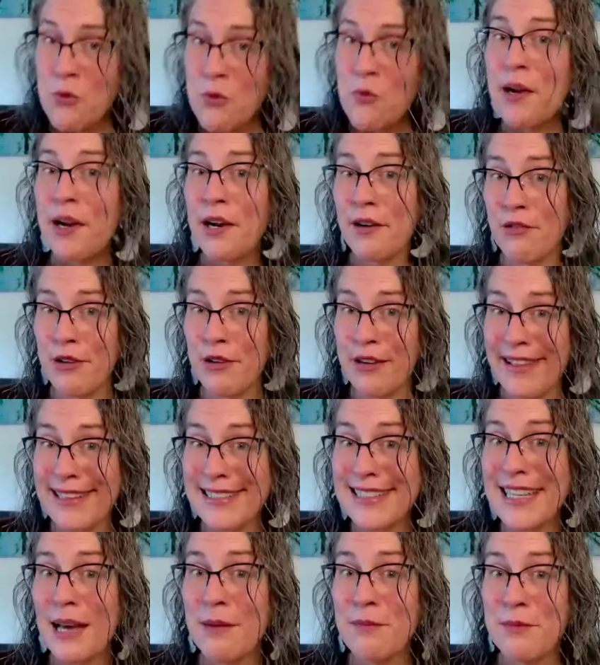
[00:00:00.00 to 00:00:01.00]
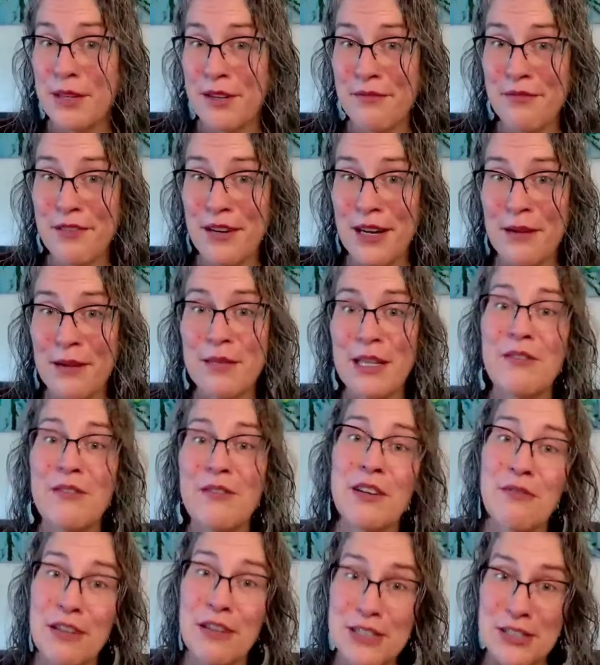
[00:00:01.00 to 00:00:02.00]
I'm aware of where that's coming from,
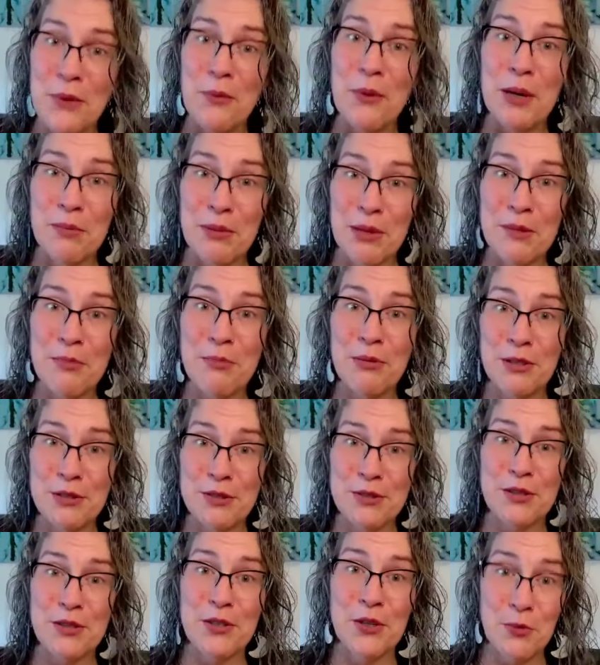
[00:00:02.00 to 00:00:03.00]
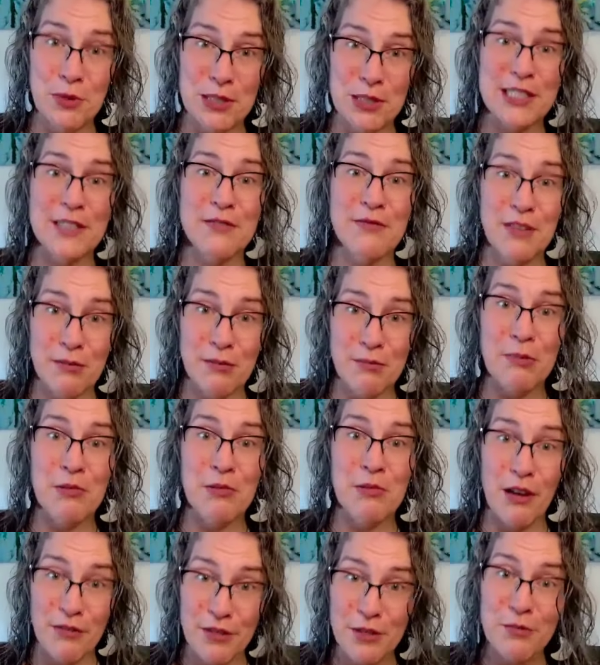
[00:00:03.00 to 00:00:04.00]
even if I don't want to be the person who wants to flip
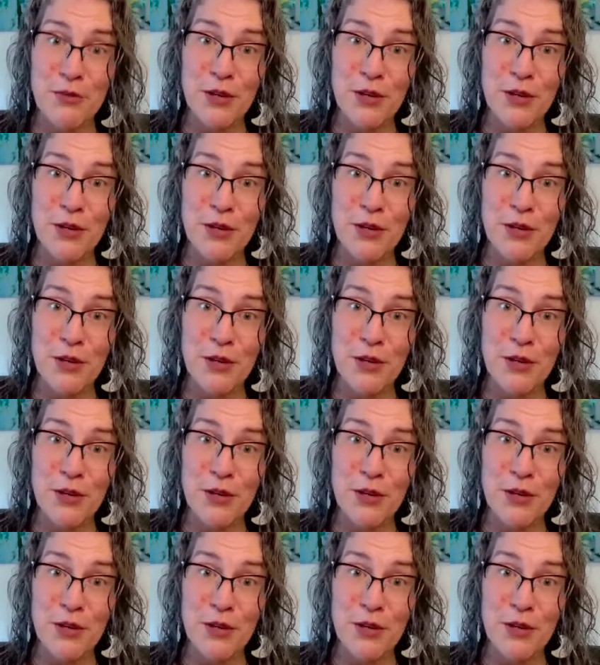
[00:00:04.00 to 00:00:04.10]
people